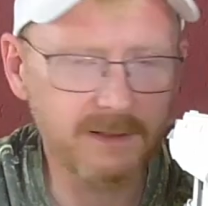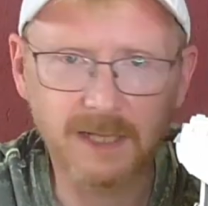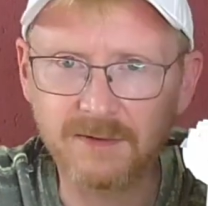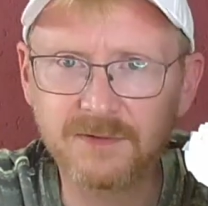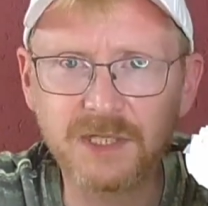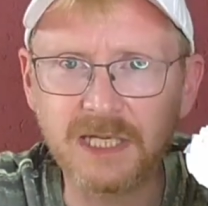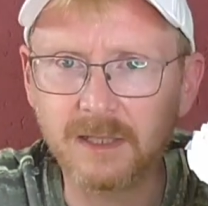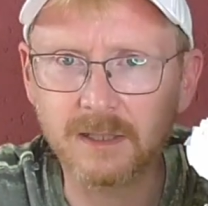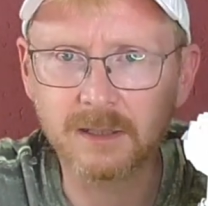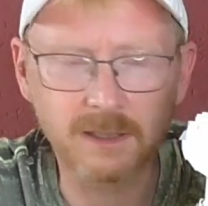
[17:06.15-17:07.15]
They've
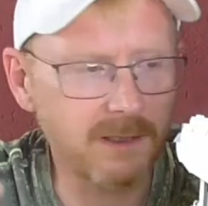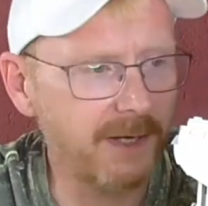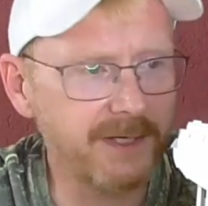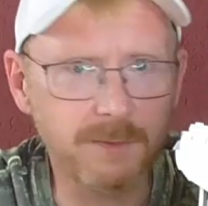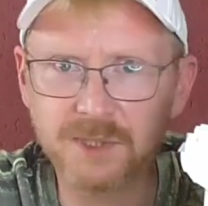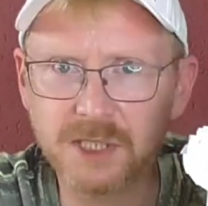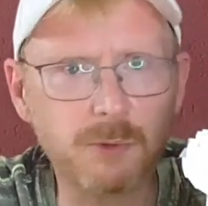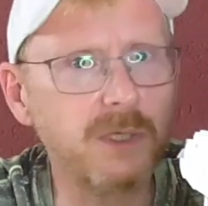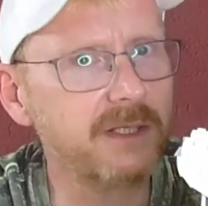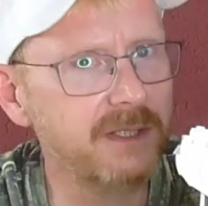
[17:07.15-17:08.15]
seen the Gundam
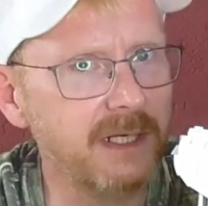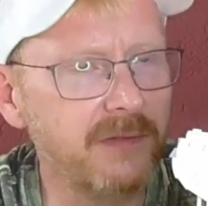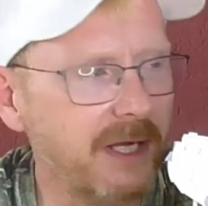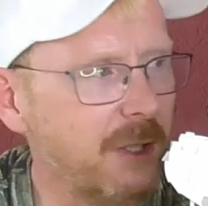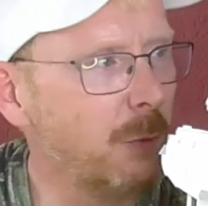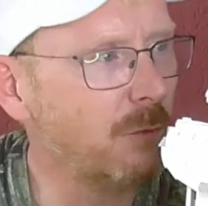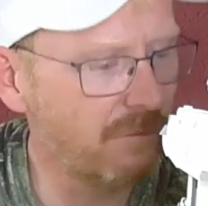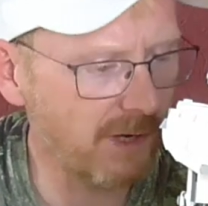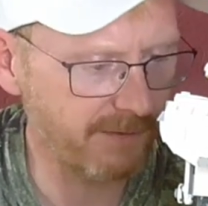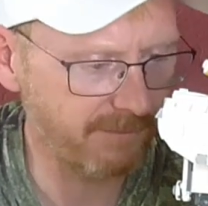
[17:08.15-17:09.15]
series in their
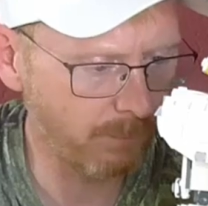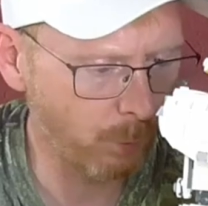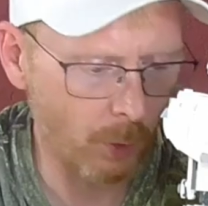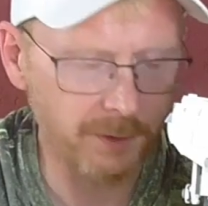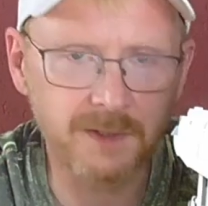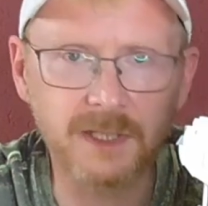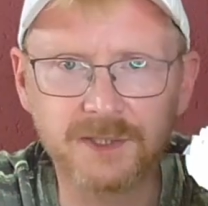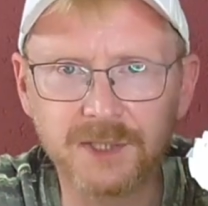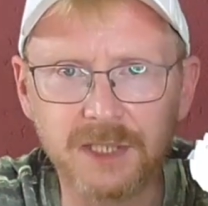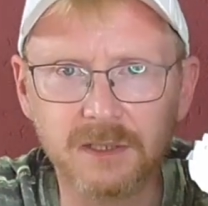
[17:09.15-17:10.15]
youth and want
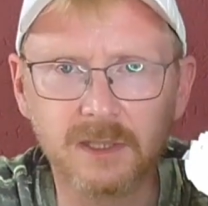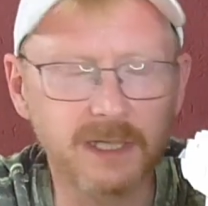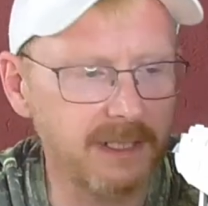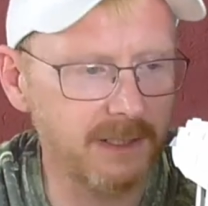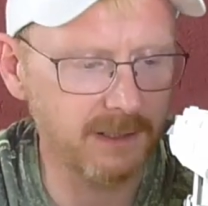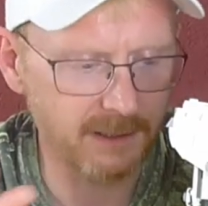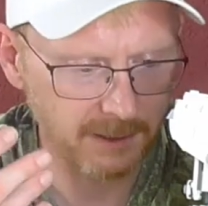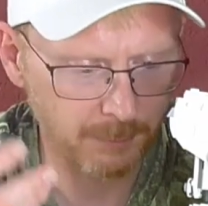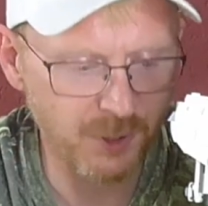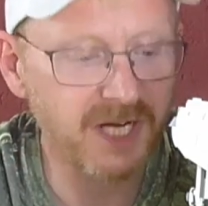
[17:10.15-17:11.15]
this here
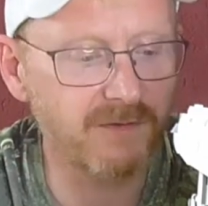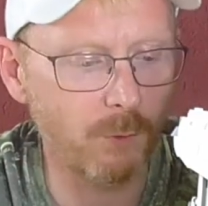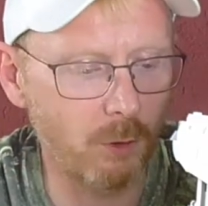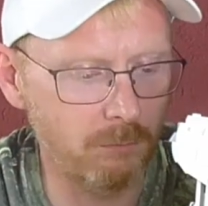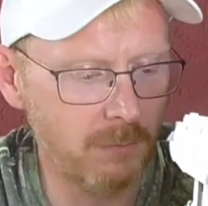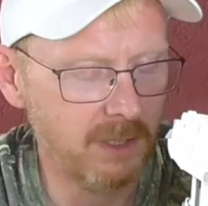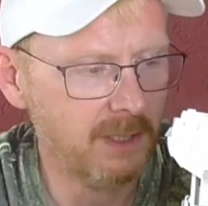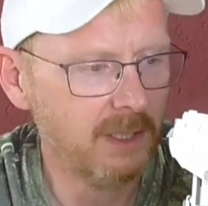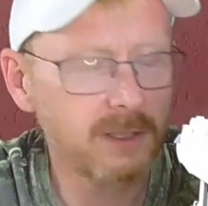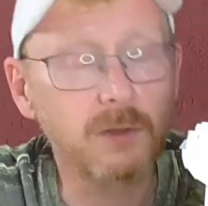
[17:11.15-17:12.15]
in the brick form,
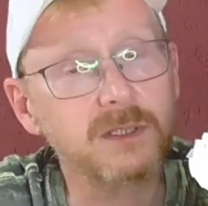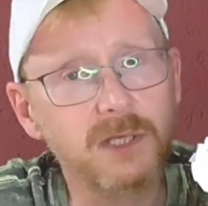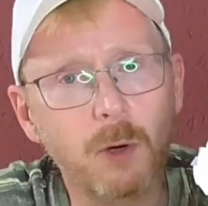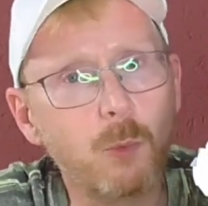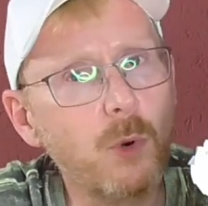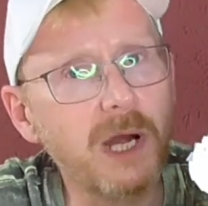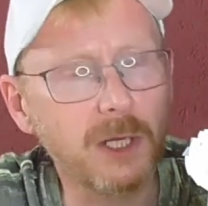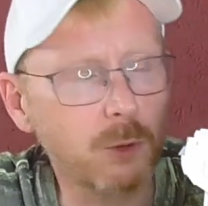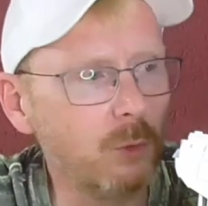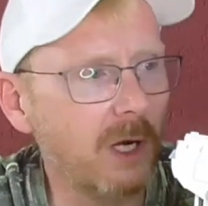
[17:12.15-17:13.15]
because they are
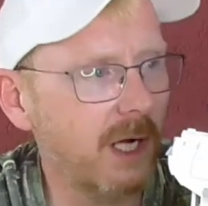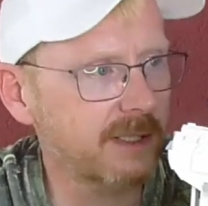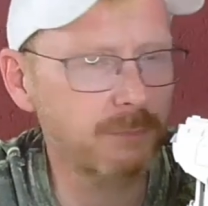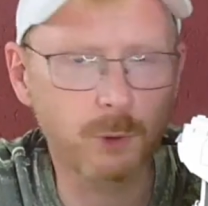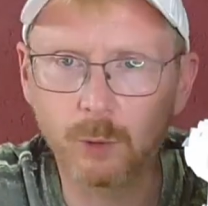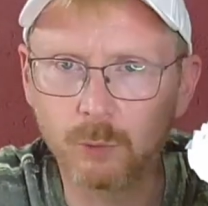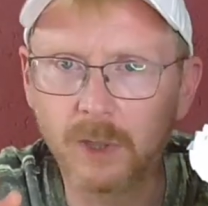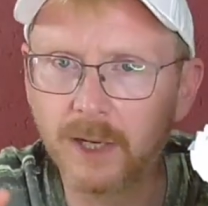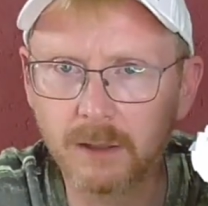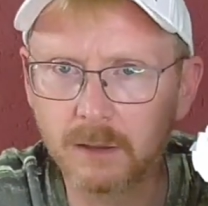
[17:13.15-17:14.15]
really cool Hasbro